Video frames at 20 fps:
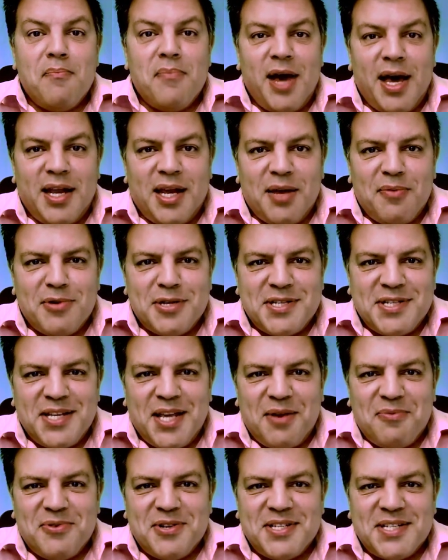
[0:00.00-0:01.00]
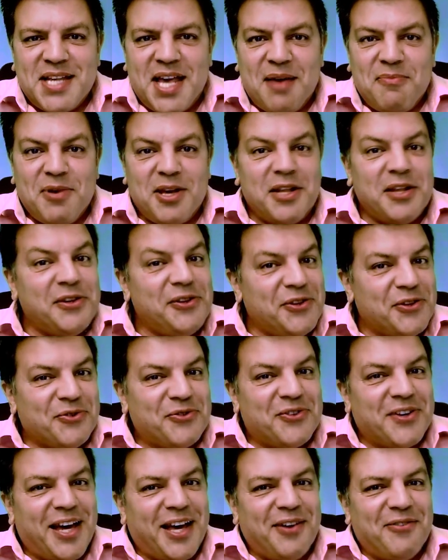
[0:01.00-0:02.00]
My name is Taimour Zaman.
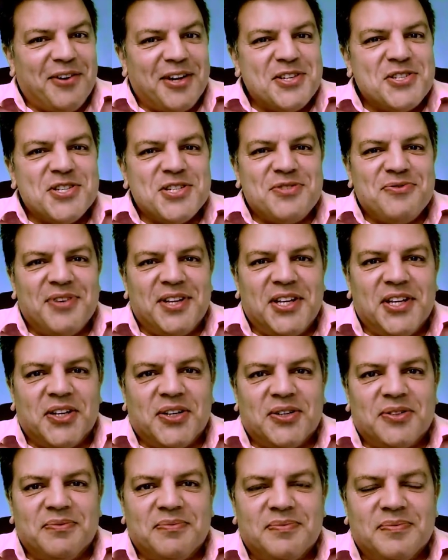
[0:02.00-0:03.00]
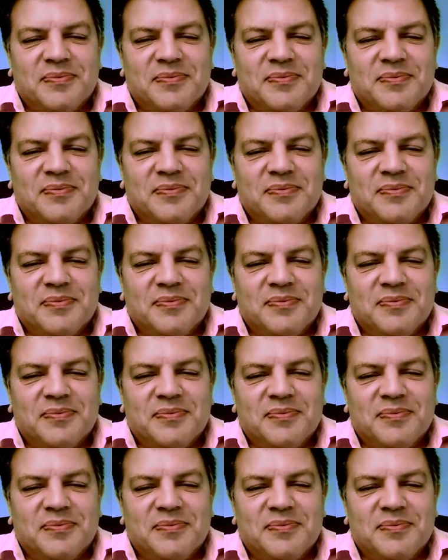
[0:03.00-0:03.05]
You've got to watch this video.